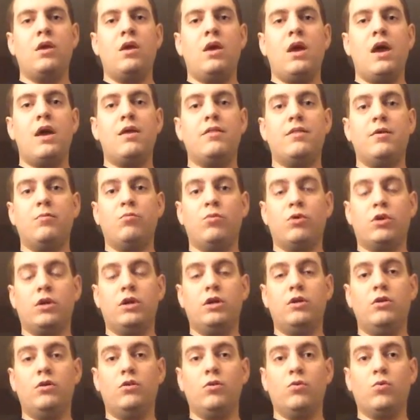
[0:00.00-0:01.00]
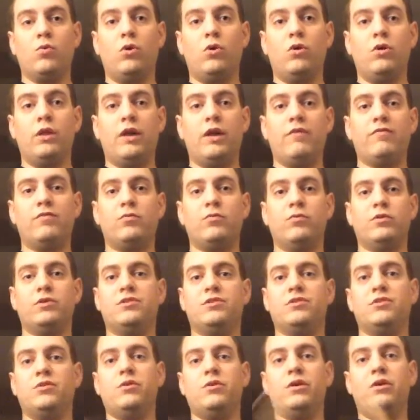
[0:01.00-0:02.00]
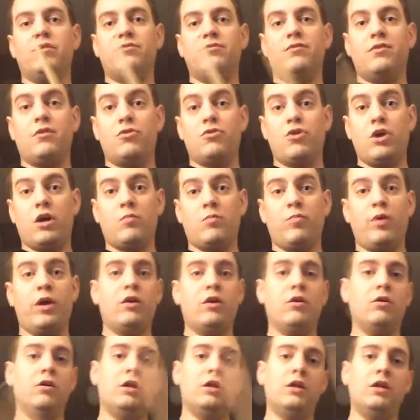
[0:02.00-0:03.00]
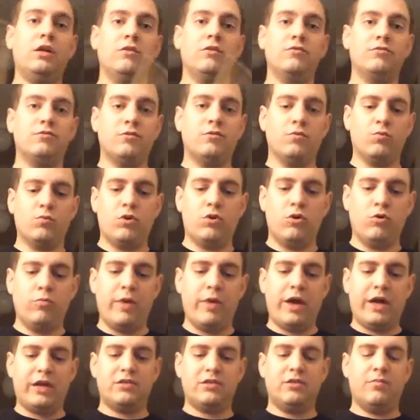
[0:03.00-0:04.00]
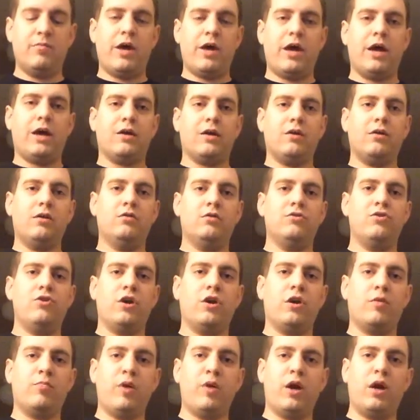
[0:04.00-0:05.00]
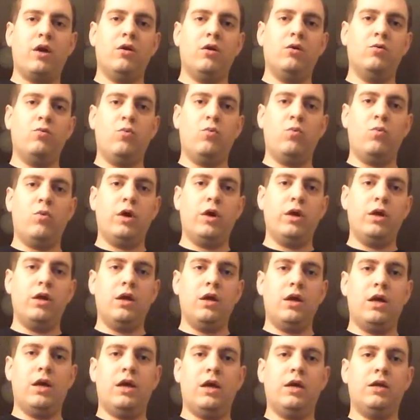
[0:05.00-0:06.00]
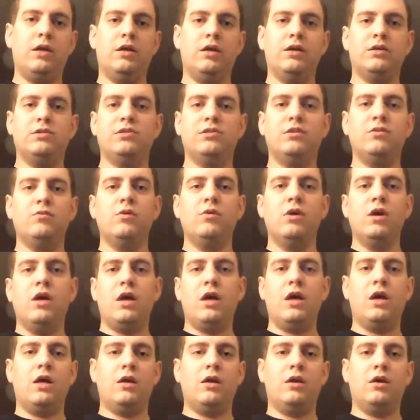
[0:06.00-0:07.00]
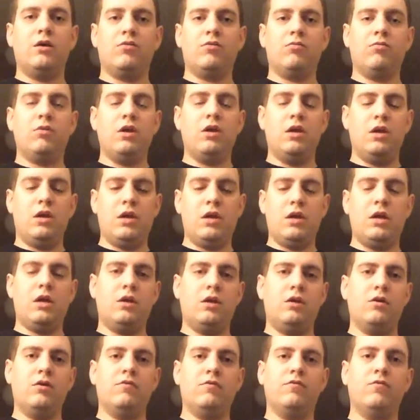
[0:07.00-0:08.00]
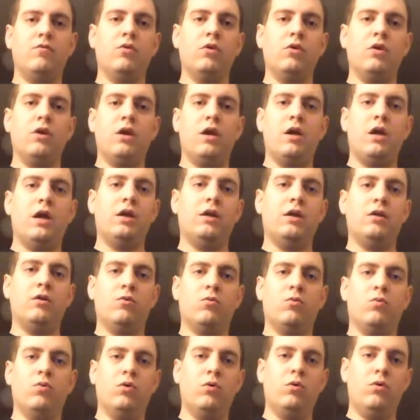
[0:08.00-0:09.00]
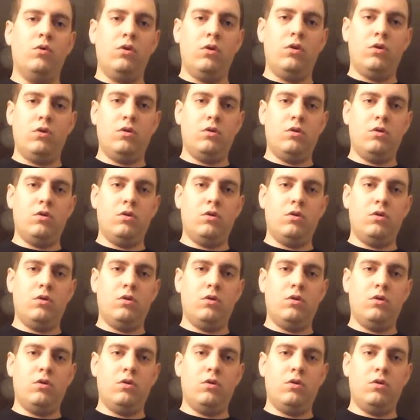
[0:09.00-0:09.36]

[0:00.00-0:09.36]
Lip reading: and then we're going to do the roll afterwards. So here's the check pattern, and here's the roll back to back. Check pattern, 1, and a 2, and a 3, and a 4, and a roll.